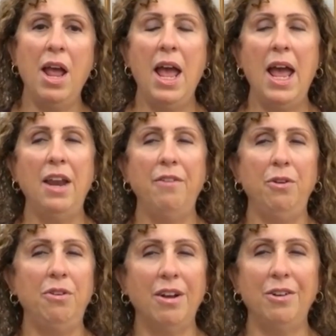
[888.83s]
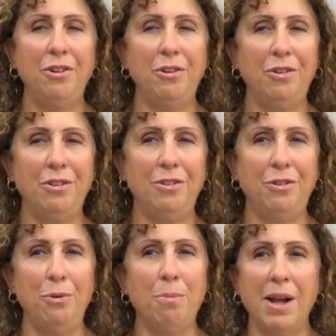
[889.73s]
And if you touch it
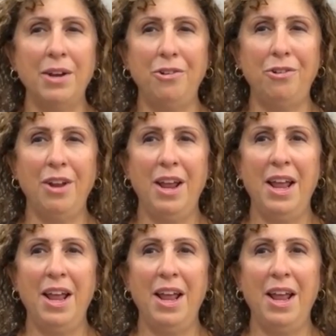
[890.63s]
too much,